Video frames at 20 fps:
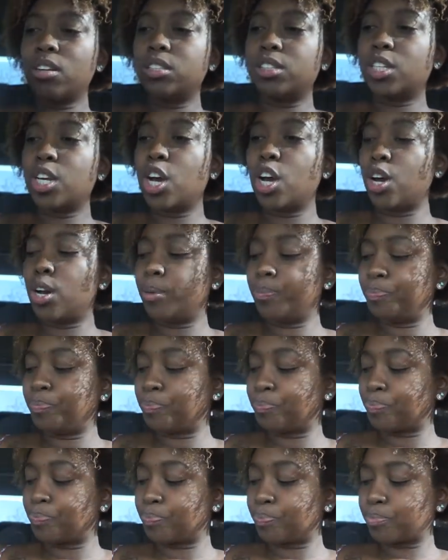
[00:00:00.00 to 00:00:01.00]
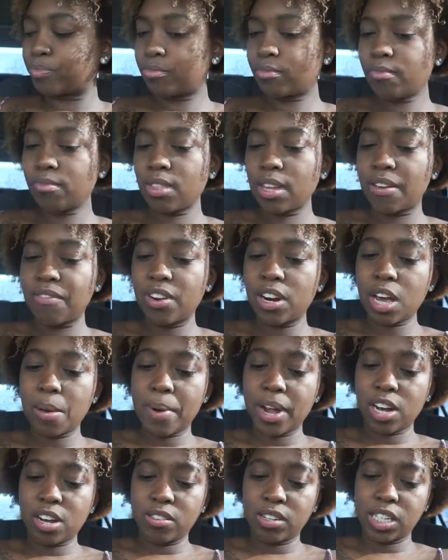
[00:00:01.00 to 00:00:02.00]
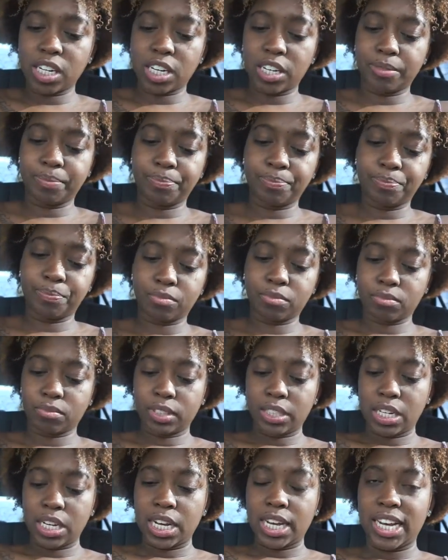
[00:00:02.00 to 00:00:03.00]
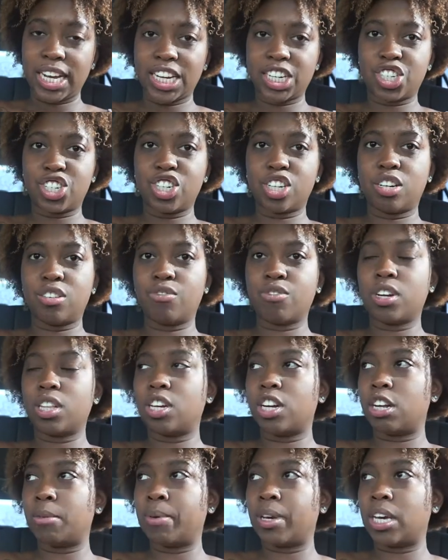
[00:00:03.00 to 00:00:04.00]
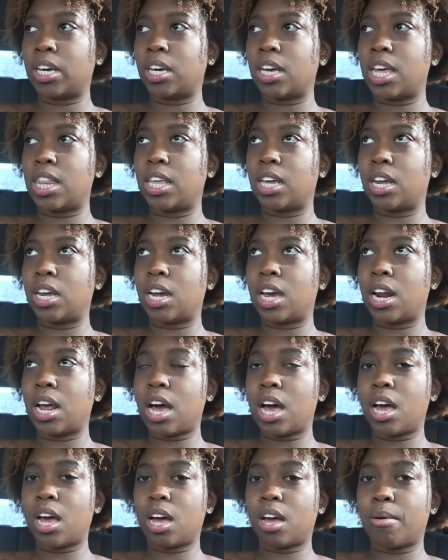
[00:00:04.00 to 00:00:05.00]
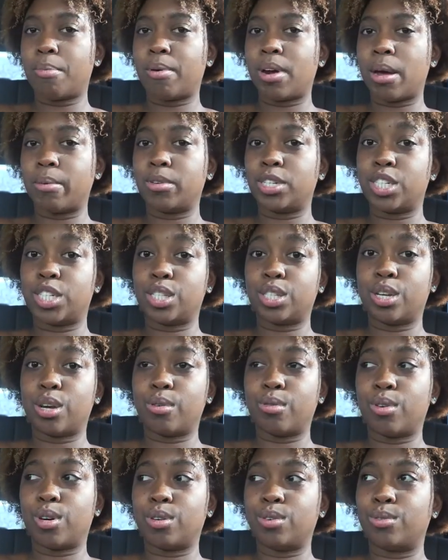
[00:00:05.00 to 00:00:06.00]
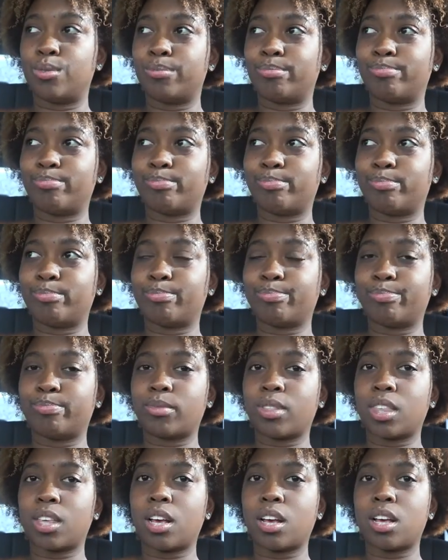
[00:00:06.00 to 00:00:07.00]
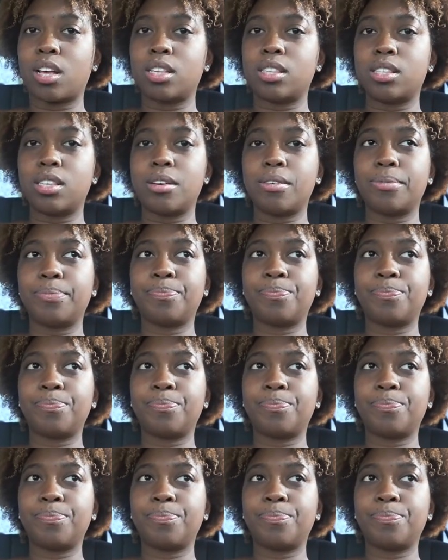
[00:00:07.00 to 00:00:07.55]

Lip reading: So I'm gonna go back over there and chill for a little bit, and then I'll probably just go home. So.